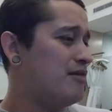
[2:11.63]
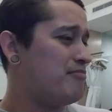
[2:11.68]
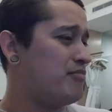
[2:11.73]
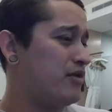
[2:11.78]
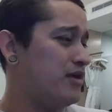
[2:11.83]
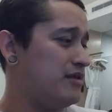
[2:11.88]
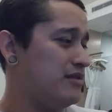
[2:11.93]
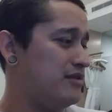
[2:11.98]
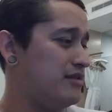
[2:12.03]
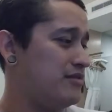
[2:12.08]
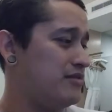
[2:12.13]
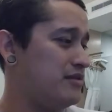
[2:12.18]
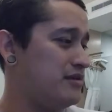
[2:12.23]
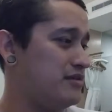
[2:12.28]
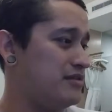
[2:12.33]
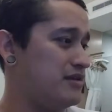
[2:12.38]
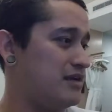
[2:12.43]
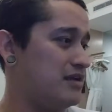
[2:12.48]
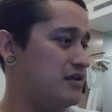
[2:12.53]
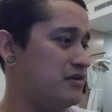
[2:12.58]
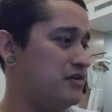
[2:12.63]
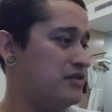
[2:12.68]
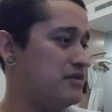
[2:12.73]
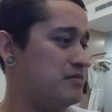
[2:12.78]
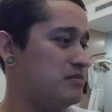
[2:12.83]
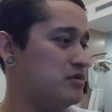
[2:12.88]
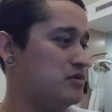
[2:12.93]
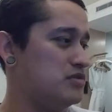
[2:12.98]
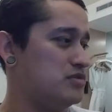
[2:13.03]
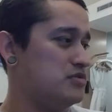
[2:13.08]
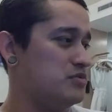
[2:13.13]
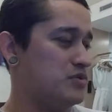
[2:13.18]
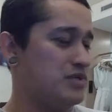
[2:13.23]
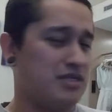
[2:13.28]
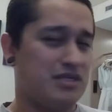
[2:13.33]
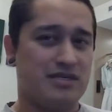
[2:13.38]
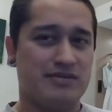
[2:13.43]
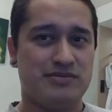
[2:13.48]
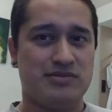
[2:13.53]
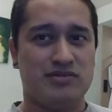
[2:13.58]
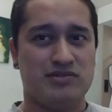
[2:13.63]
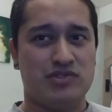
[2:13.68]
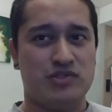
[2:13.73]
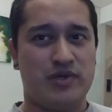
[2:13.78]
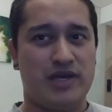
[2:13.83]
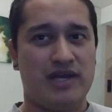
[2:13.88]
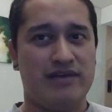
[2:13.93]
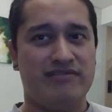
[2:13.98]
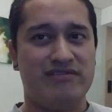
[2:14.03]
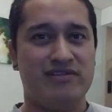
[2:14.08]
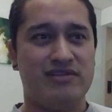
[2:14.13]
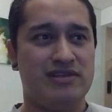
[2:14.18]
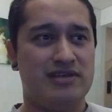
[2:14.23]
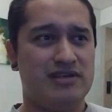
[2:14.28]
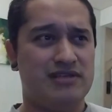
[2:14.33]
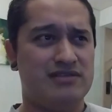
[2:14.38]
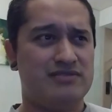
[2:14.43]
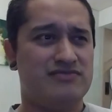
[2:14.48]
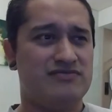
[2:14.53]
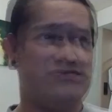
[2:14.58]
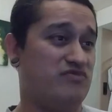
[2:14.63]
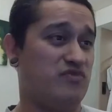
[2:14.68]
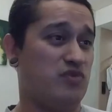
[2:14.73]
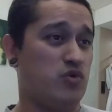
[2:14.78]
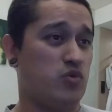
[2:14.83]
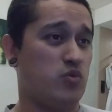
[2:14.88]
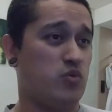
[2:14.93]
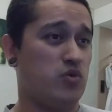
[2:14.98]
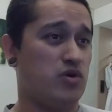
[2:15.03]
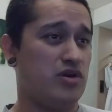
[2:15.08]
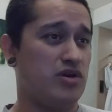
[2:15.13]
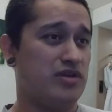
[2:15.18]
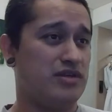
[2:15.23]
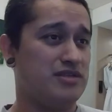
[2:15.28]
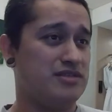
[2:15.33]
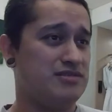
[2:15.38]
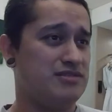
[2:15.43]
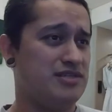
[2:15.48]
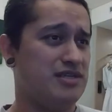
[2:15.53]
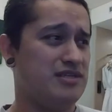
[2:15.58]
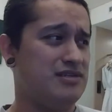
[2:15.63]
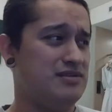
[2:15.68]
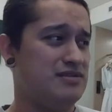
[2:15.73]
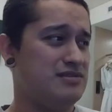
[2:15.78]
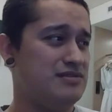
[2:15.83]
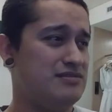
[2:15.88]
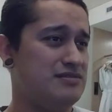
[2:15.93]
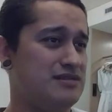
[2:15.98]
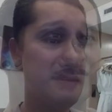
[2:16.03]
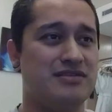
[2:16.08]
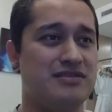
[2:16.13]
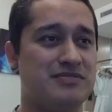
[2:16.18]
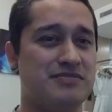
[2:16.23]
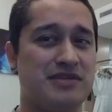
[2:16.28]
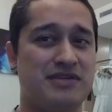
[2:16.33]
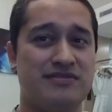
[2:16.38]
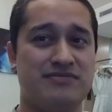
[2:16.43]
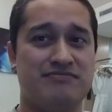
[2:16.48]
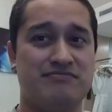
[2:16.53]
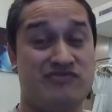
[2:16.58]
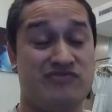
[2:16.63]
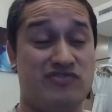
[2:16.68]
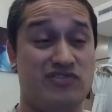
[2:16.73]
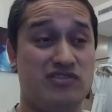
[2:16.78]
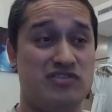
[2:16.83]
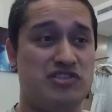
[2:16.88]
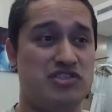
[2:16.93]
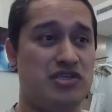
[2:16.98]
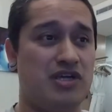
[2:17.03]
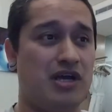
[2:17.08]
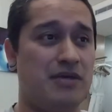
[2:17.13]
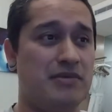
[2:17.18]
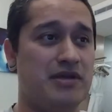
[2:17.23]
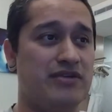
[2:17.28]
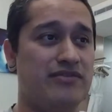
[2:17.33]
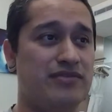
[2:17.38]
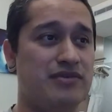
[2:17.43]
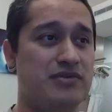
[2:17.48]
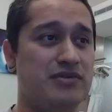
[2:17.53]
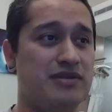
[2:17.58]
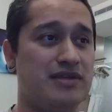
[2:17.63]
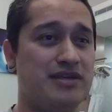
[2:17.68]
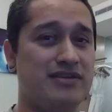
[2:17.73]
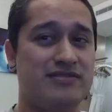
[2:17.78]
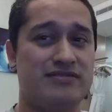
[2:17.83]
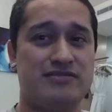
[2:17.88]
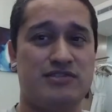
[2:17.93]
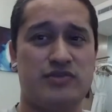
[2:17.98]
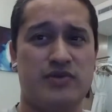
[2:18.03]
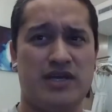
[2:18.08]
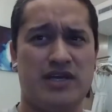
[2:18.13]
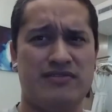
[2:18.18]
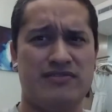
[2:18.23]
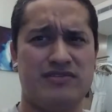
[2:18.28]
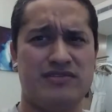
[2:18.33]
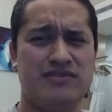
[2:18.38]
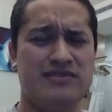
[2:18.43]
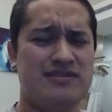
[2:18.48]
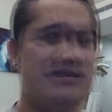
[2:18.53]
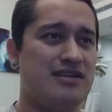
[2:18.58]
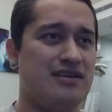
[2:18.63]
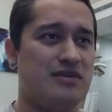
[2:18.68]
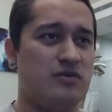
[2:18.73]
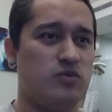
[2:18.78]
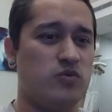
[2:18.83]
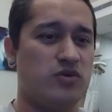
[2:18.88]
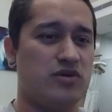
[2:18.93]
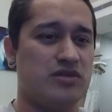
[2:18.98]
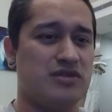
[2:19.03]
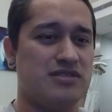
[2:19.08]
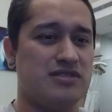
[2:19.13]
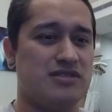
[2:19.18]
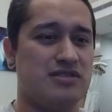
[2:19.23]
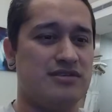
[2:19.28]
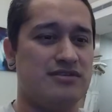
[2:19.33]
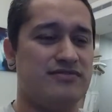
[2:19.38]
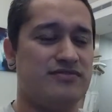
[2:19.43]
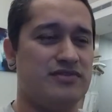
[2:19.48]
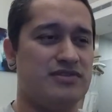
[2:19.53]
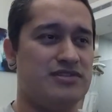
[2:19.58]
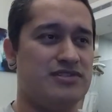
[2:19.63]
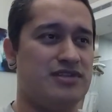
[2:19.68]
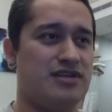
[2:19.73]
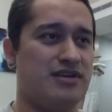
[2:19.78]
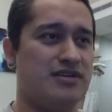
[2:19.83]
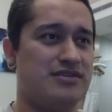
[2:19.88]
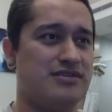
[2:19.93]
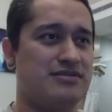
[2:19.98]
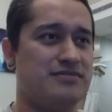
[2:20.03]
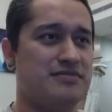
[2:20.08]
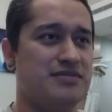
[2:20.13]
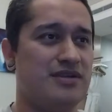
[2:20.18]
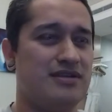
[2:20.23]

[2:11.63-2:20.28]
Probably the thing that I learned the most when it comes to traveling for work in general. This is my first job ever to travel and work and stuff, which is awesome.